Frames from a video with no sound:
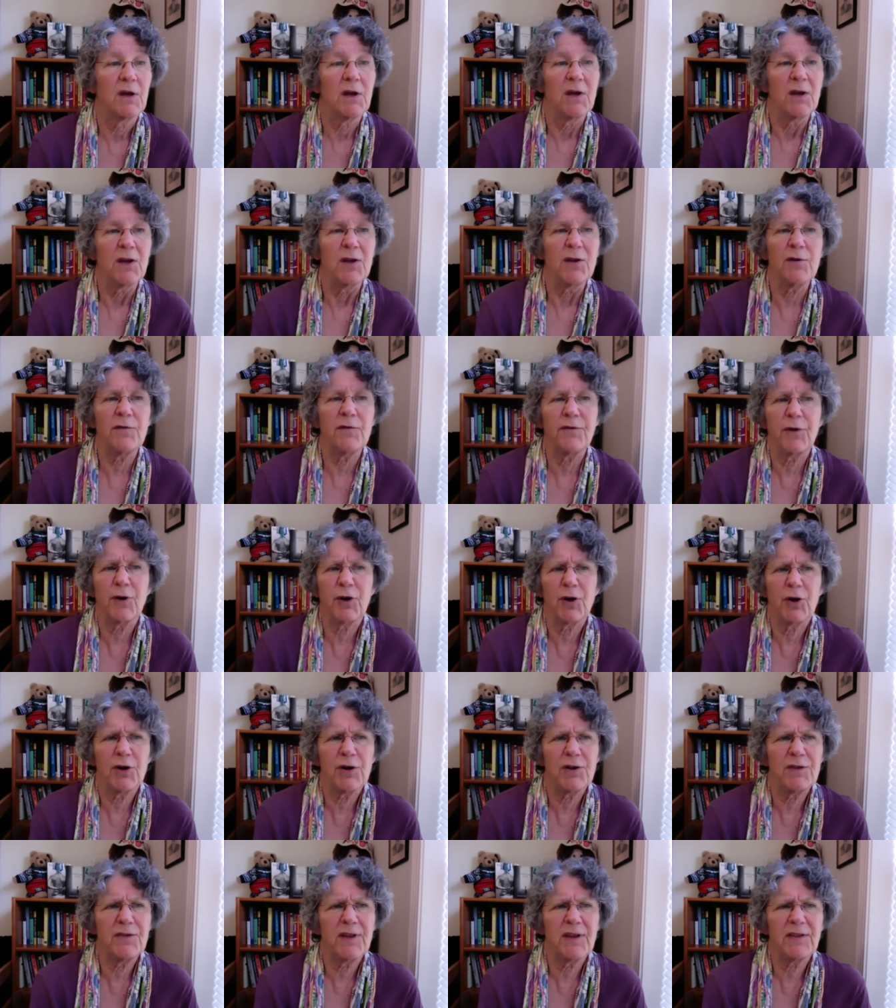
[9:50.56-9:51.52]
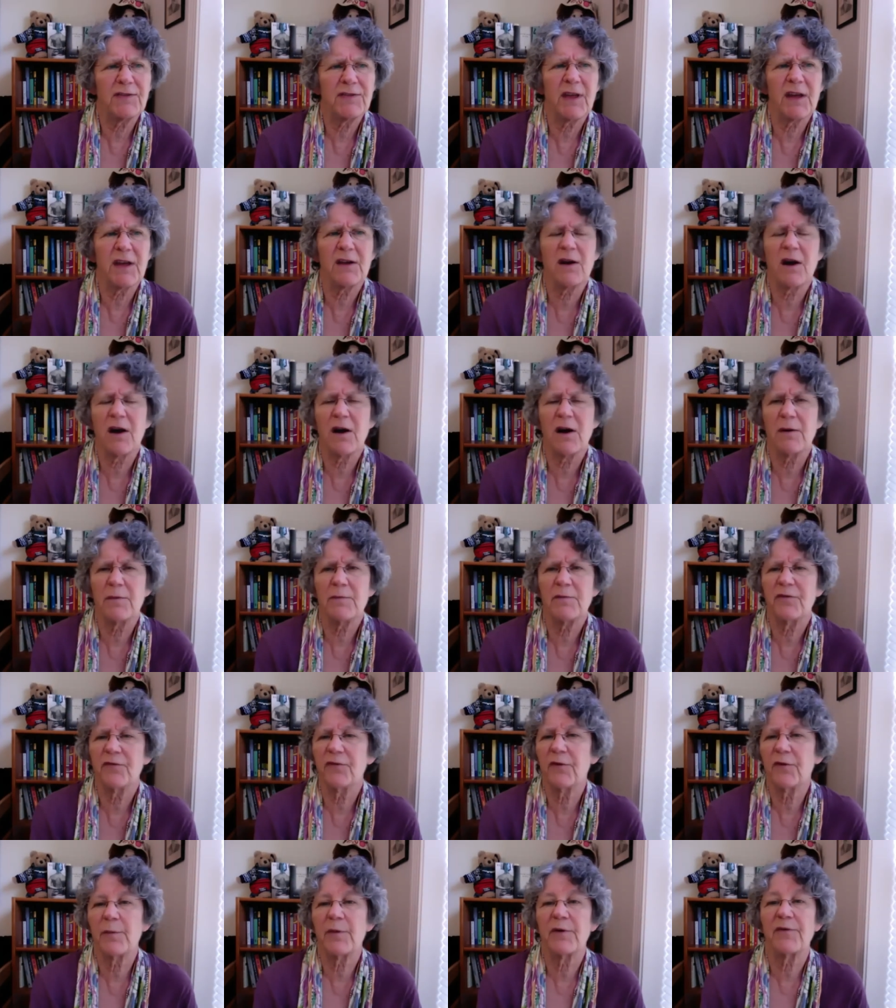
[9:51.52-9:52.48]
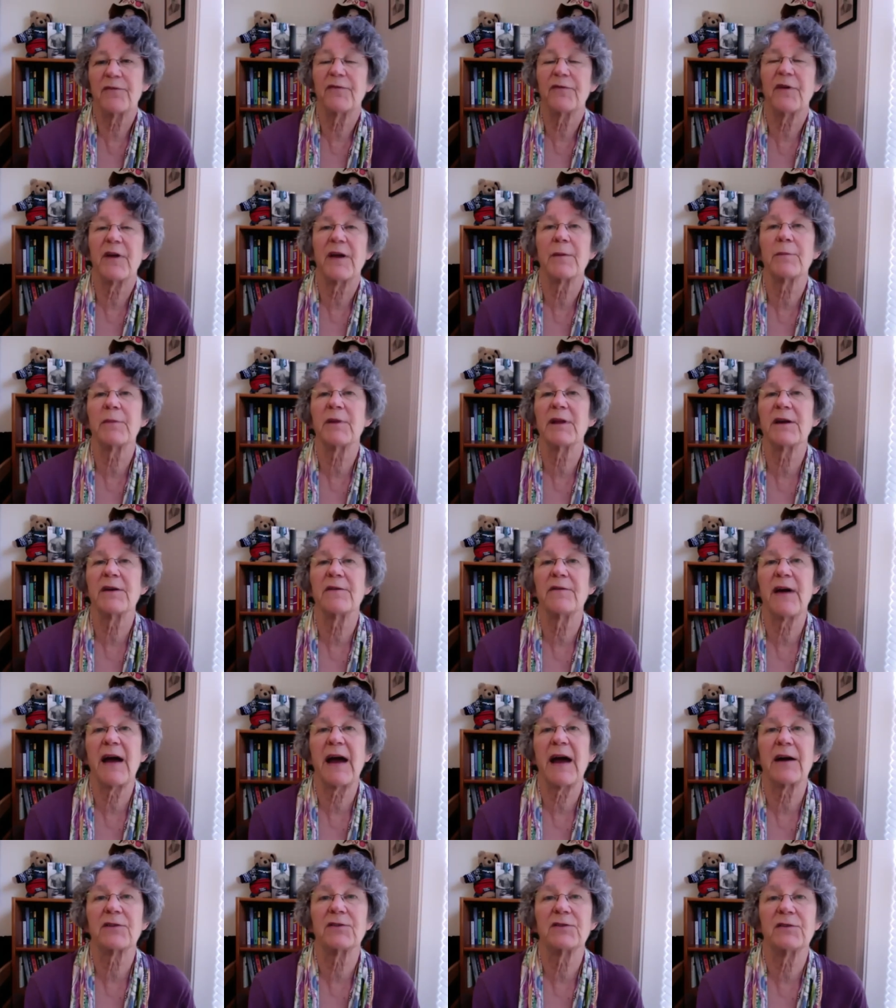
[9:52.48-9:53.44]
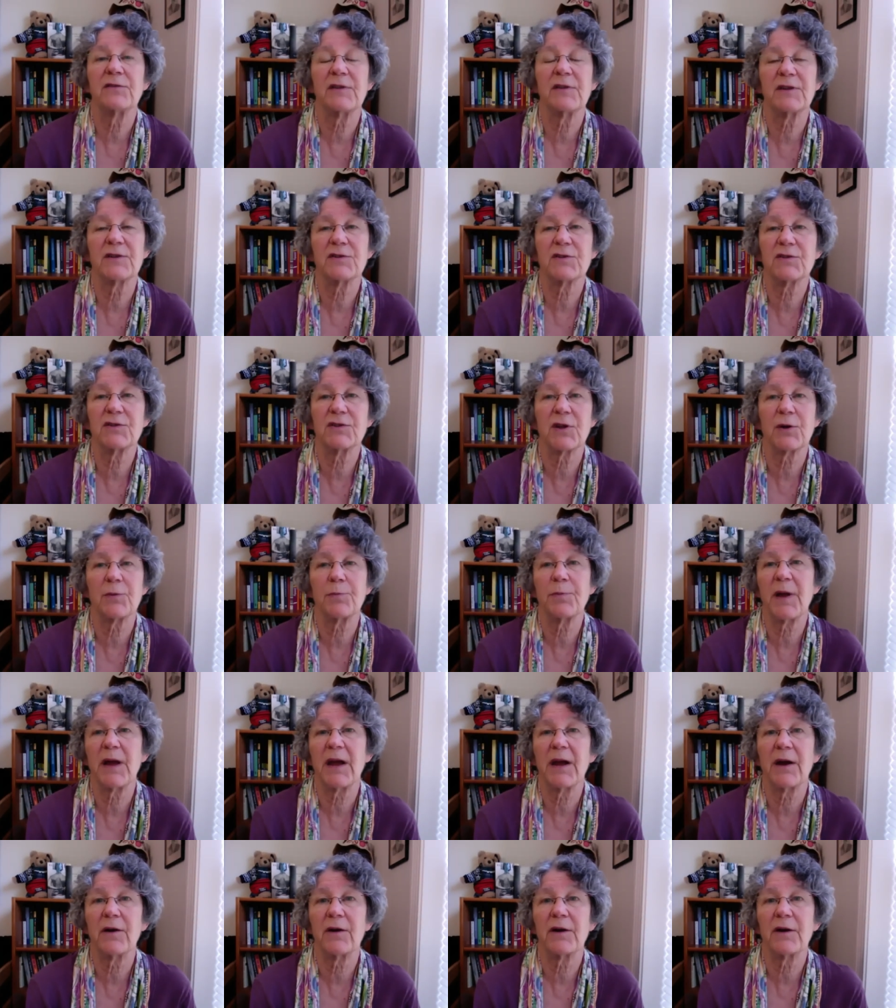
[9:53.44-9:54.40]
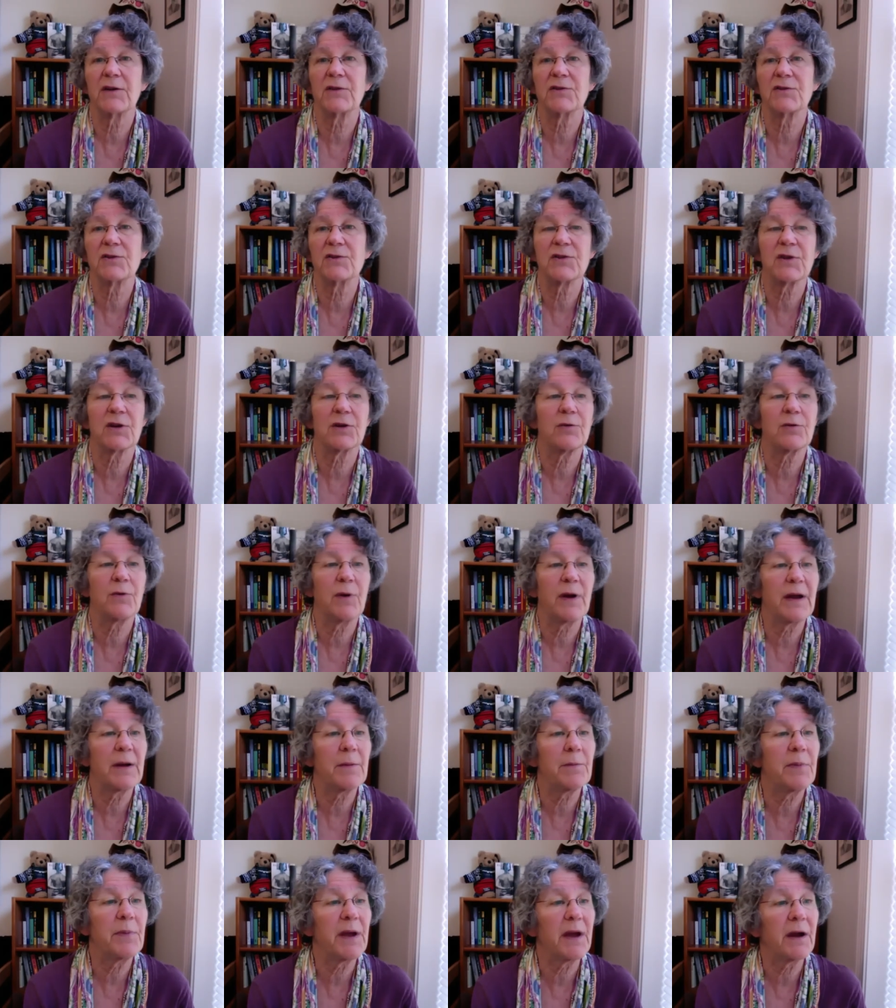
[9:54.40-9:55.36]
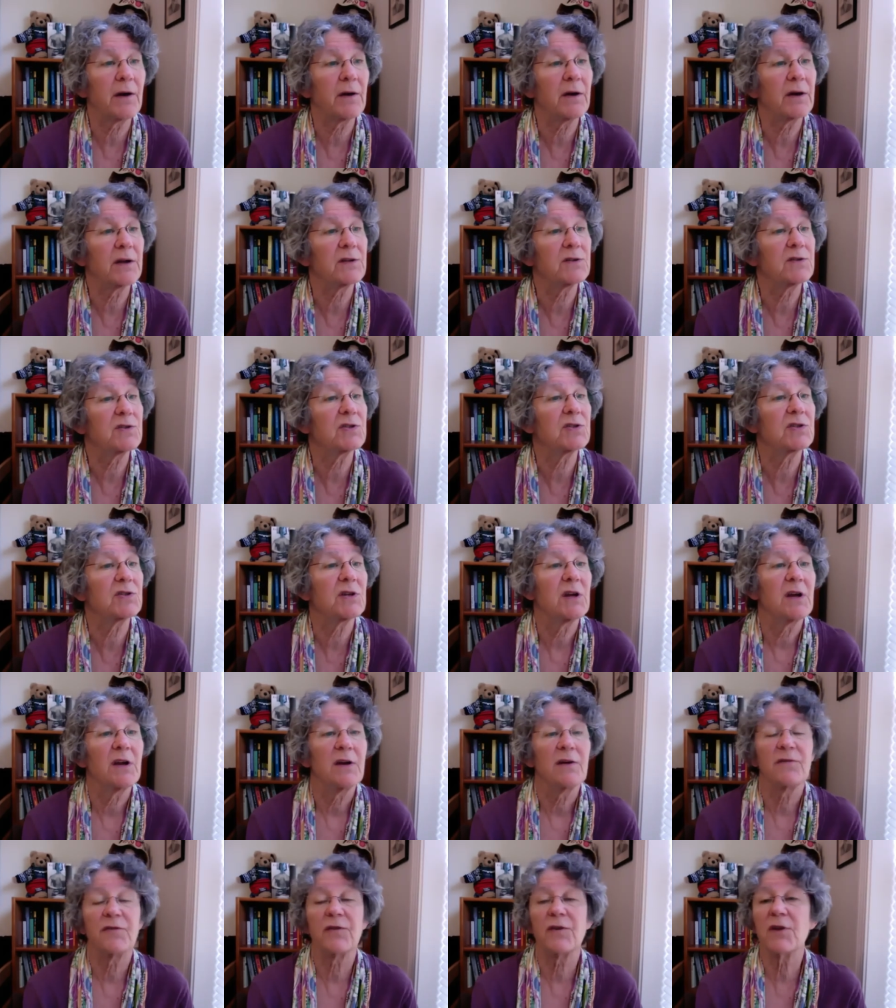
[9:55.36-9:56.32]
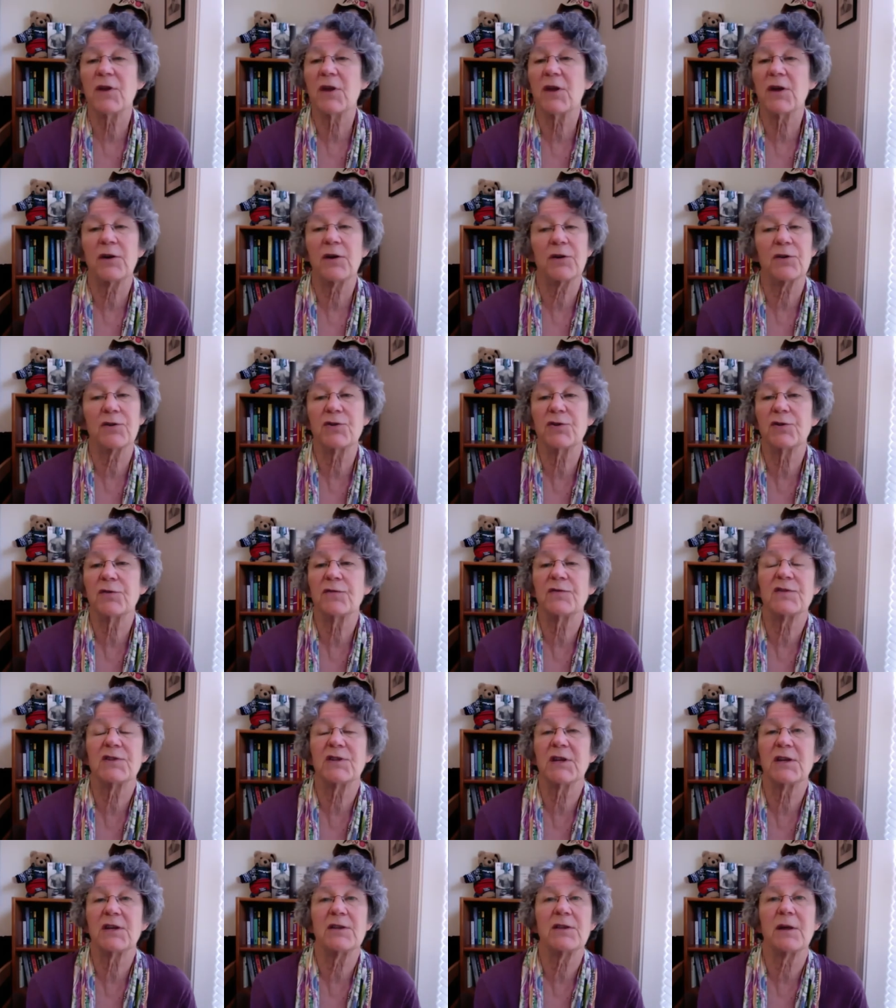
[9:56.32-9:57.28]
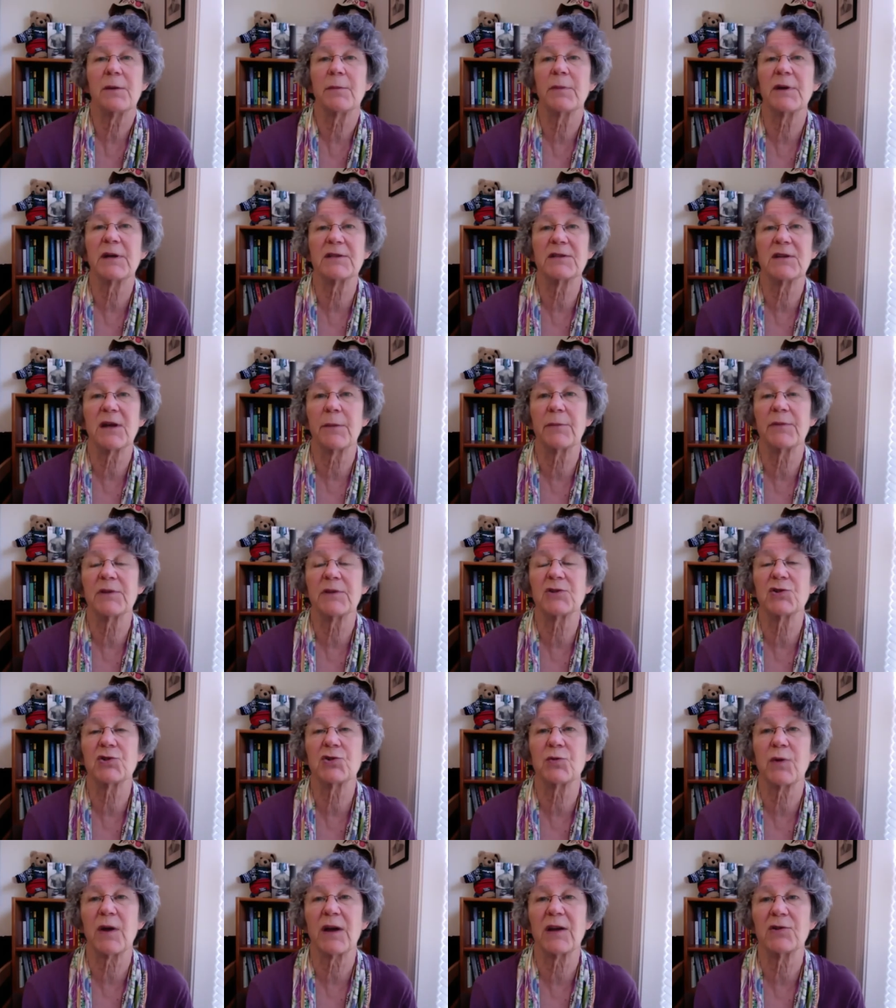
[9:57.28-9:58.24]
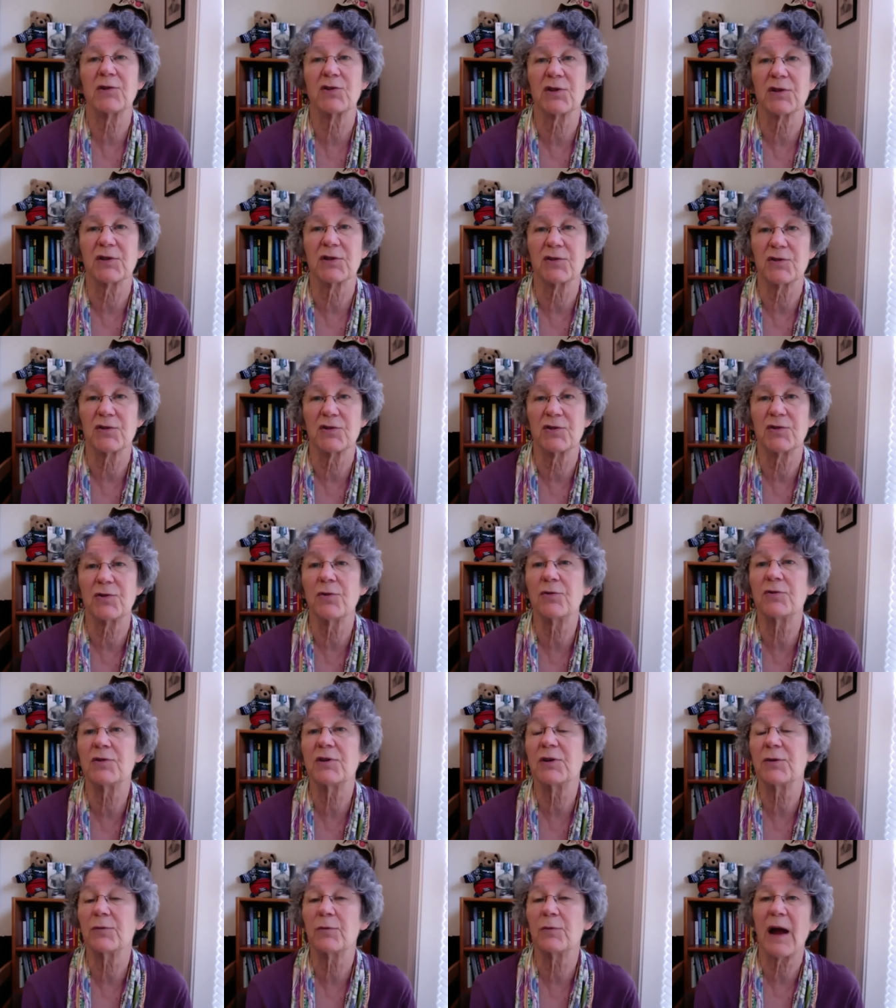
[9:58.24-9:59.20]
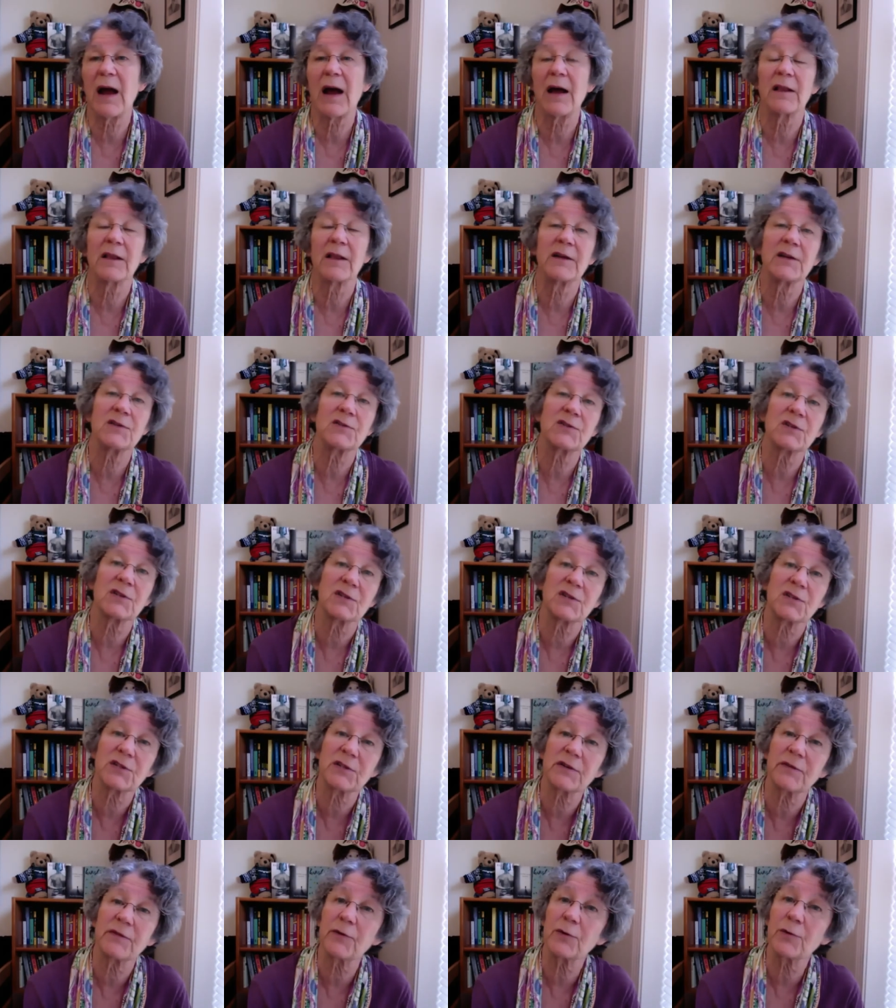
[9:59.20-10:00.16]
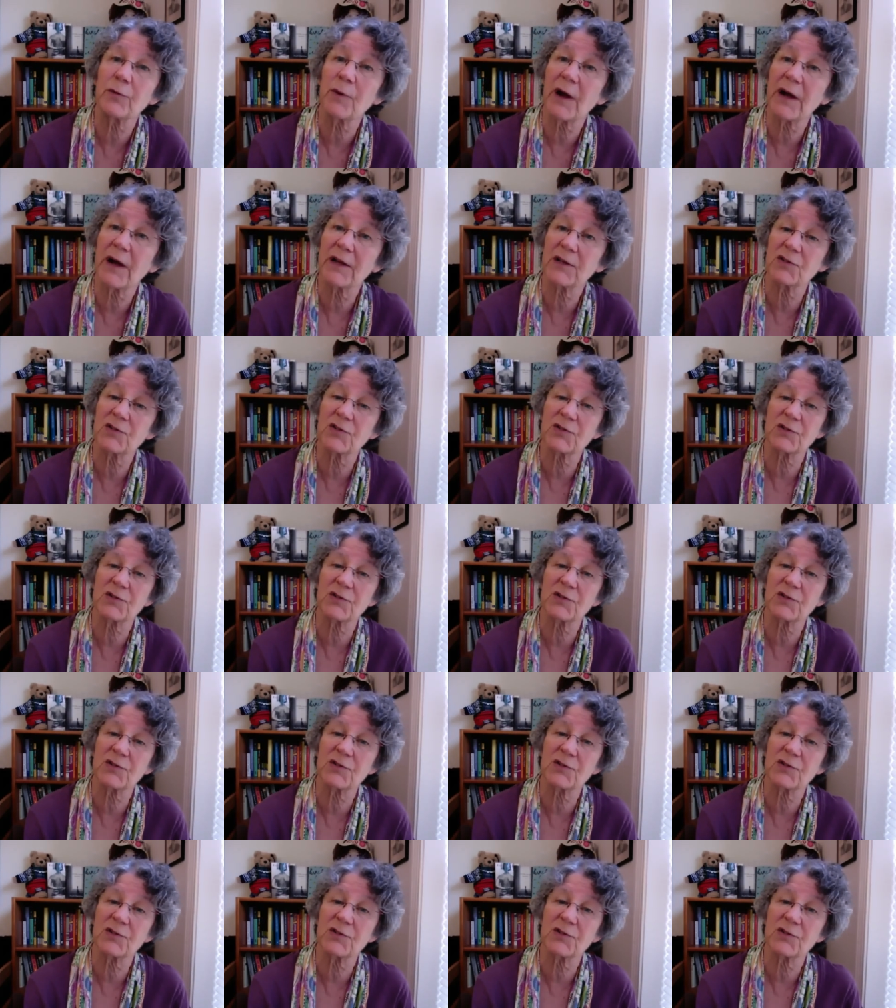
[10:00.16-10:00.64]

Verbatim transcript: You've heard that they come from a family of activists, their parents, their grandparents. For years, you've seen them at demonstrations, union rallies, and civil rights